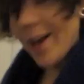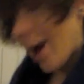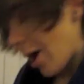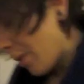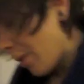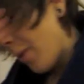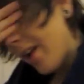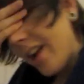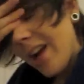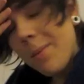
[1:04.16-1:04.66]
Now
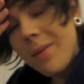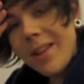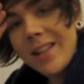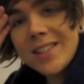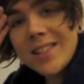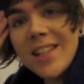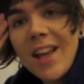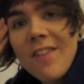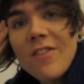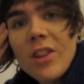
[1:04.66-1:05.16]
I wake up
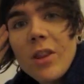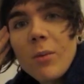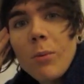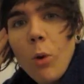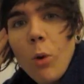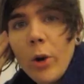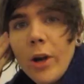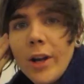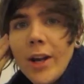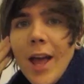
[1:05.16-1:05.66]
like 7 in the
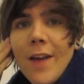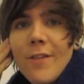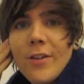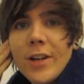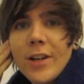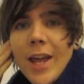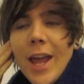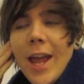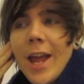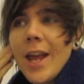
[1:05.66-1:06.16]
morning
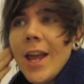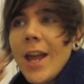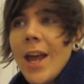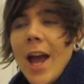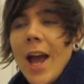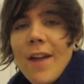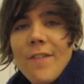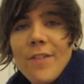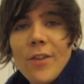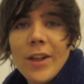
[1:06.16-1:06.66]
every day.
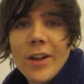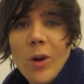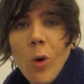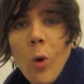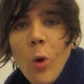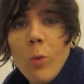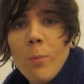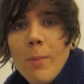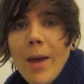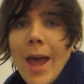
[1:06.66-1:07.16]
I feel like an
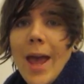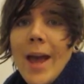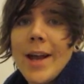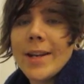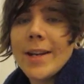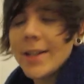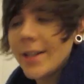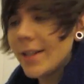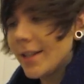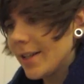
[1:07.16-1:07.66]
old
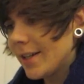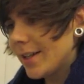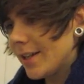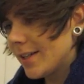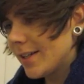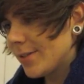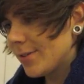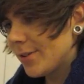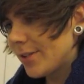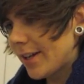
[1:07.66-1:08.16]
man.
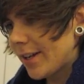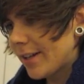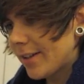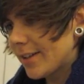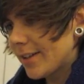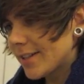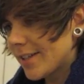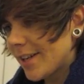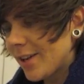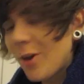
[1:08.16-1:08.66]
It is
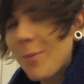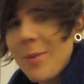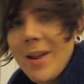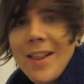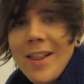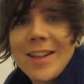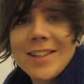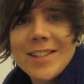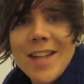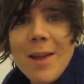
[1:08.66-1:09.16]
ridiculous. And I go to bed
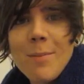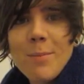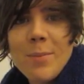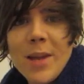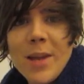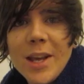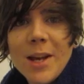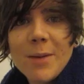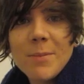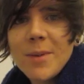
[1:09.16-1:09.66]
at like 10
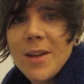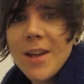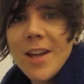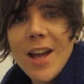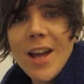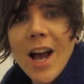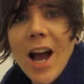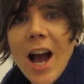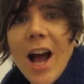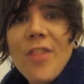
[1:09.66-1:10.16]
p.m.
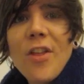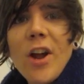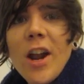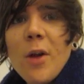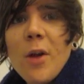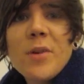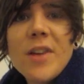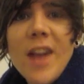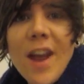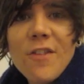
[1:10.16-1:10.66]
I
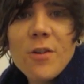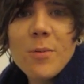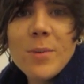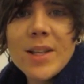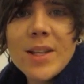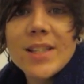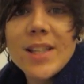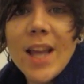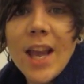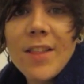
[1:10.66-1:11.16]
thought I would never
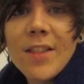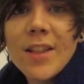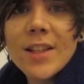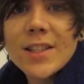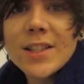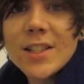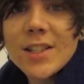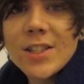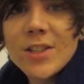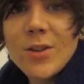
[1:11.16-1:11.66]
be saying
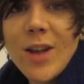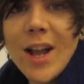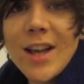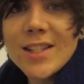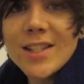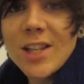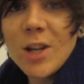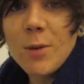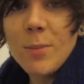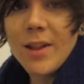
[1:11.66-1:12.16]
this because you
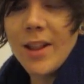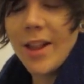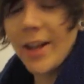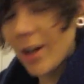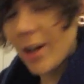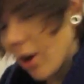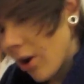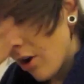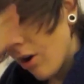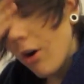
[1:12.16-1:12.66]
guys hear me
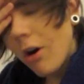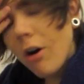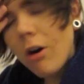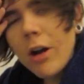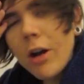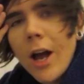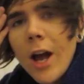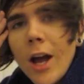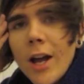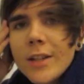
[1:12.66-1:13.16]
like,
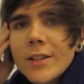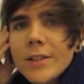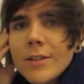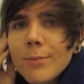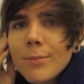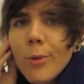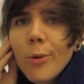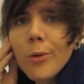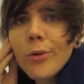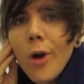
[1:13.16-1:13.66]
oh
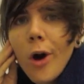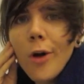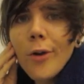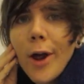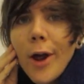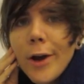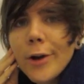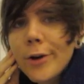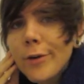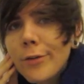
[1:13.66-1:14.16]
guys, pulling
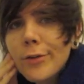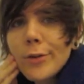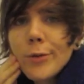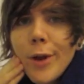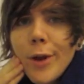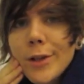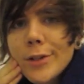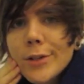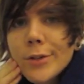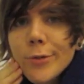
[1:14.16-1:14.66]
all-nighter,
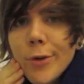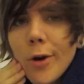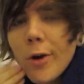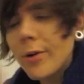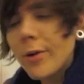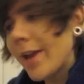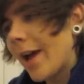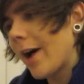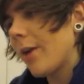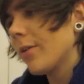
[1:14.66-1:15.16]
2 nights in a
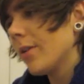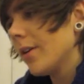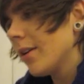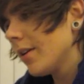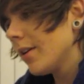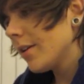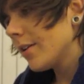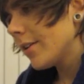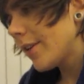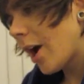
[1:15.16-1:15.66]
row. Now
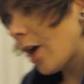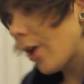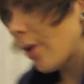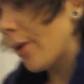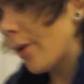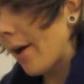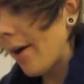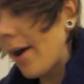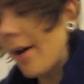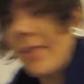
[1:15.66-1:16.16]

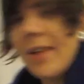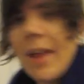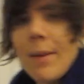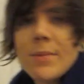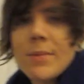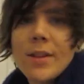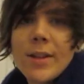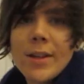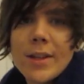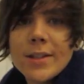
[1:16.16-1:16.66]
I've
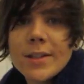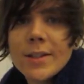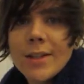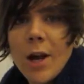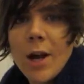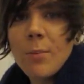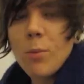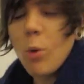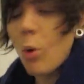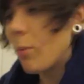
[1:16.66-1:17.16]
came to this.
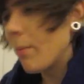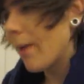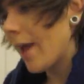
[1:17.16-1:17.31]
Now I'm an old